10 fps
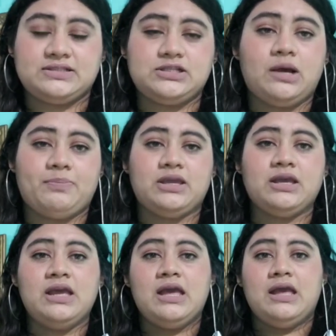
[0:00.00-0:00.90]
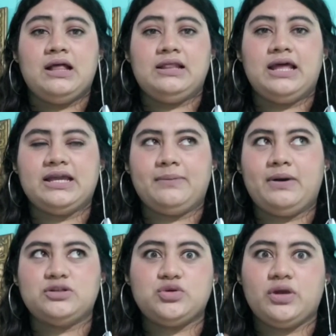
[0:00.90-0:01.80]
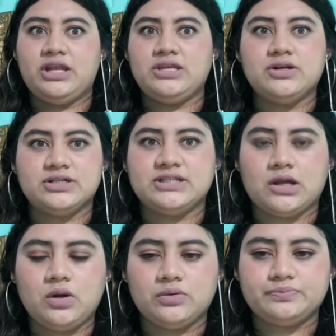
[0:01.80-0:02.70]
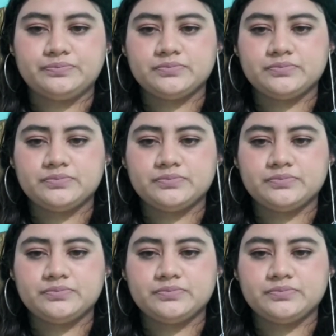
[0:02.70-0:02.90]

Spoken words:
topic like about 20 years ago.